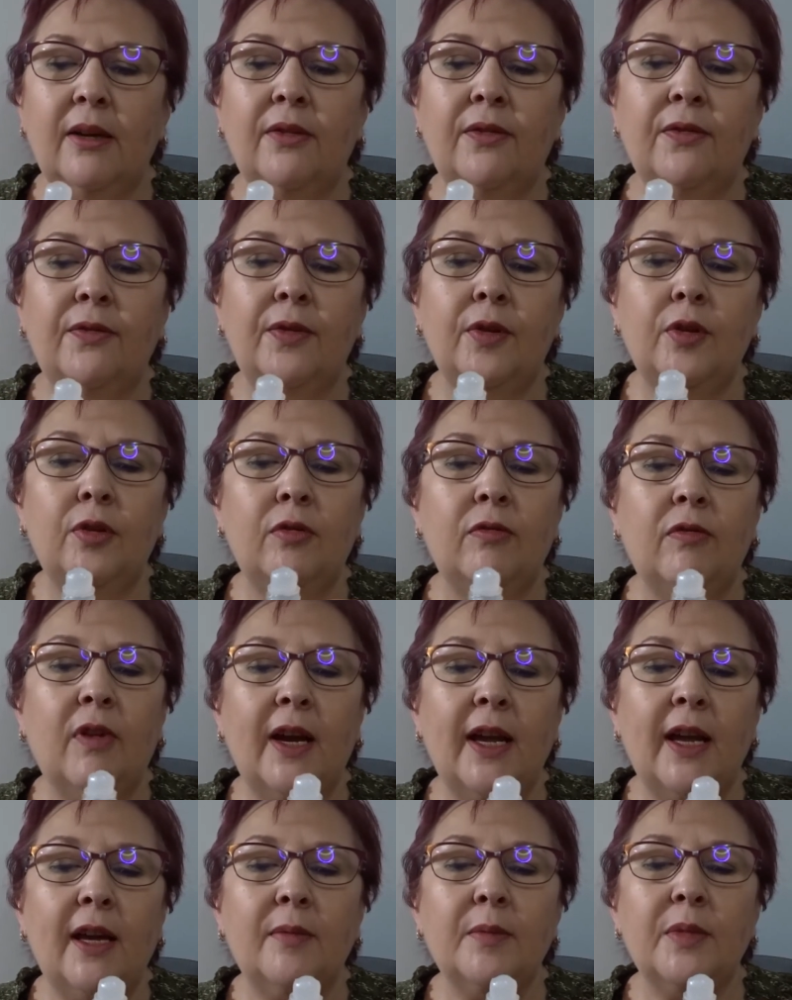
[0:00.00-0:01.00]
full
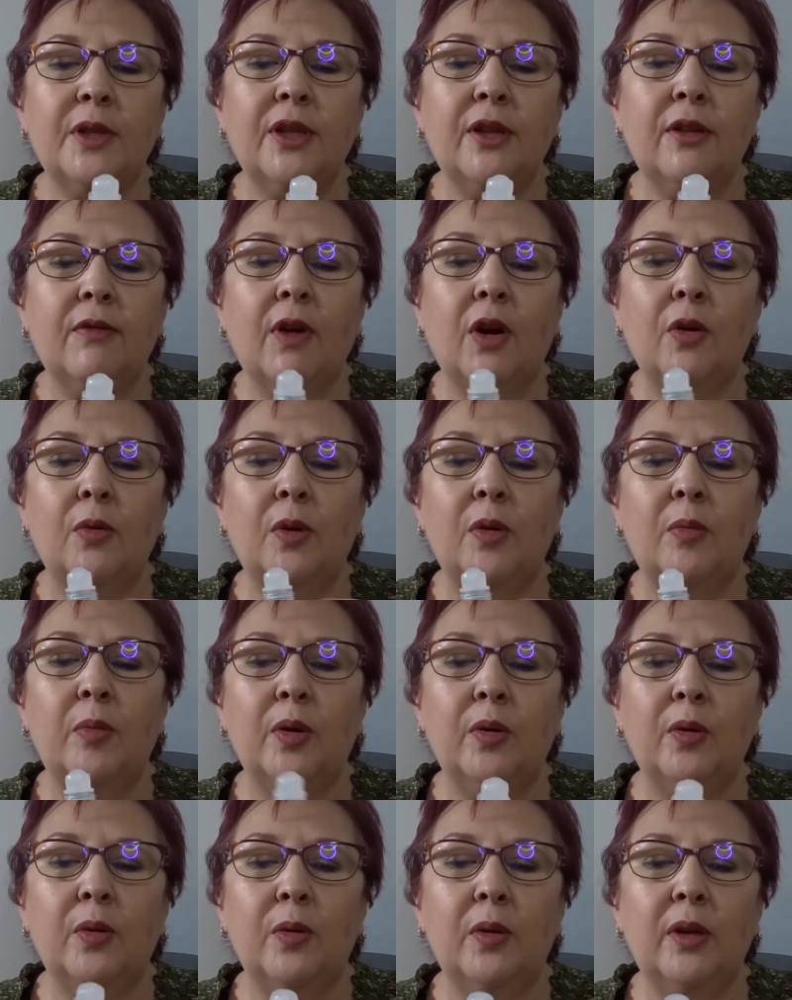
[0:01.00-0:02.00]
right up to the
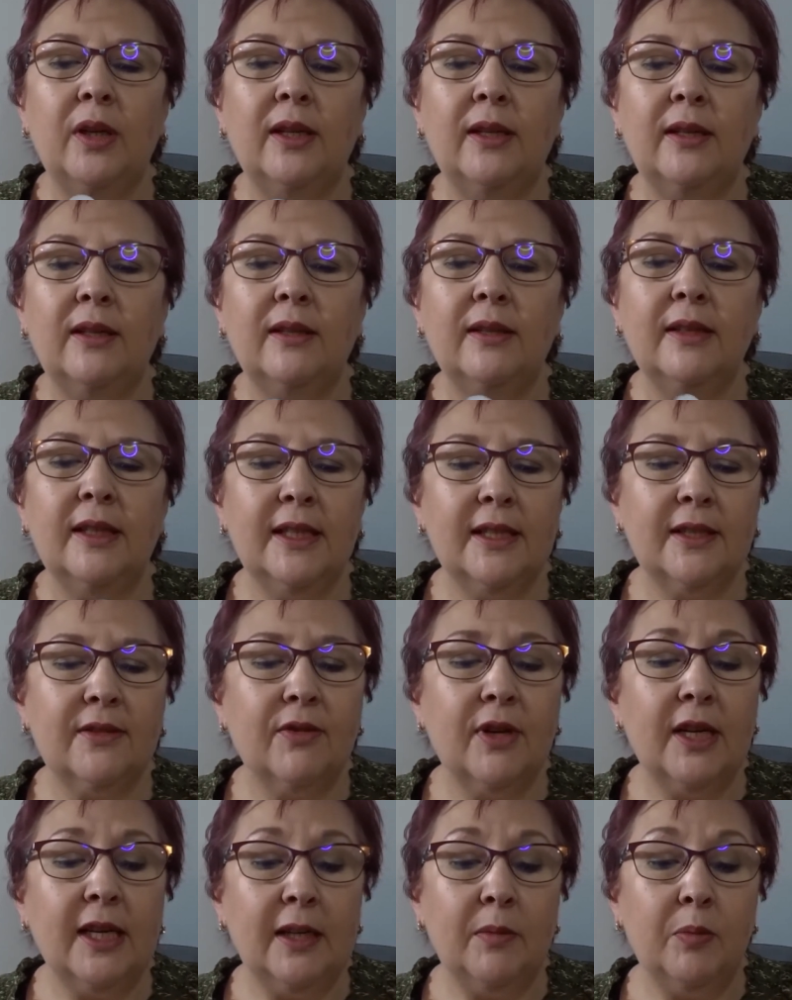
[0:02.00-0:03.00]
rollerball. It's
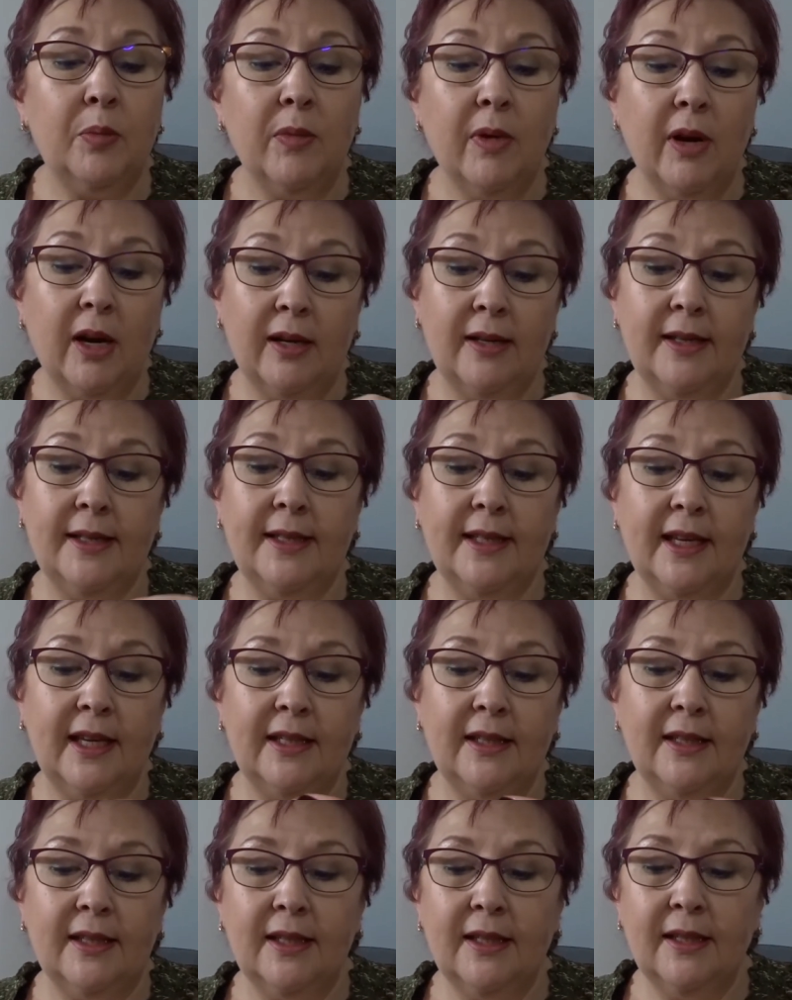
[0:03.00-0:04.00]
really nice
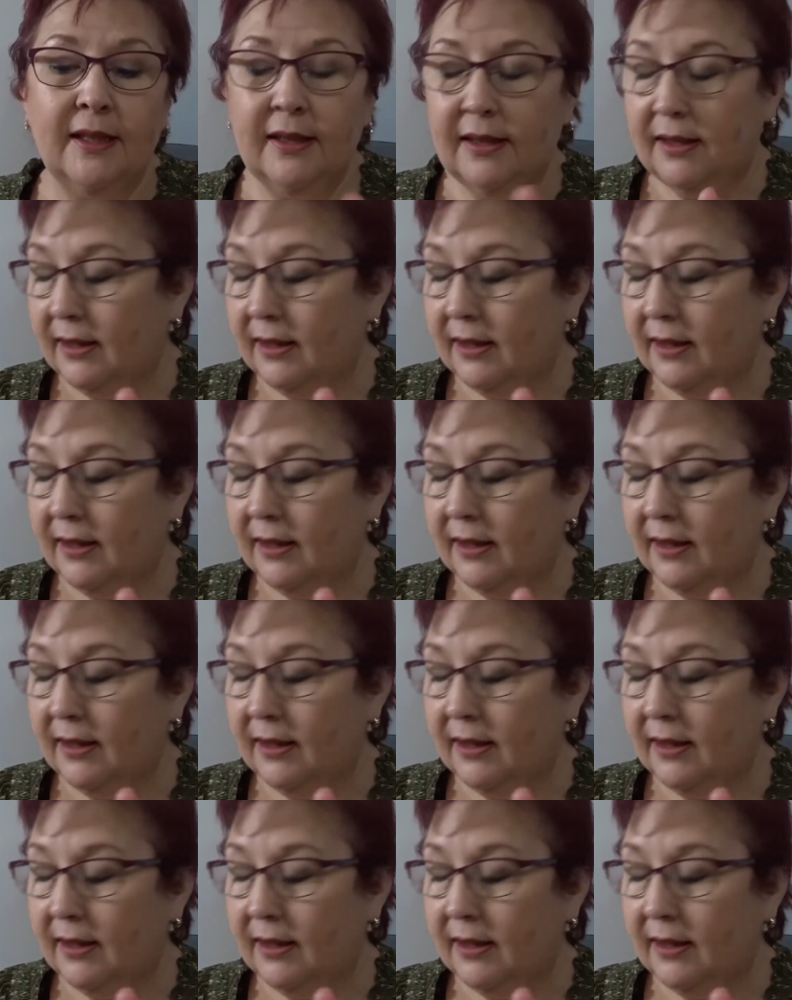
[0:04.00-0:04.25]
scent.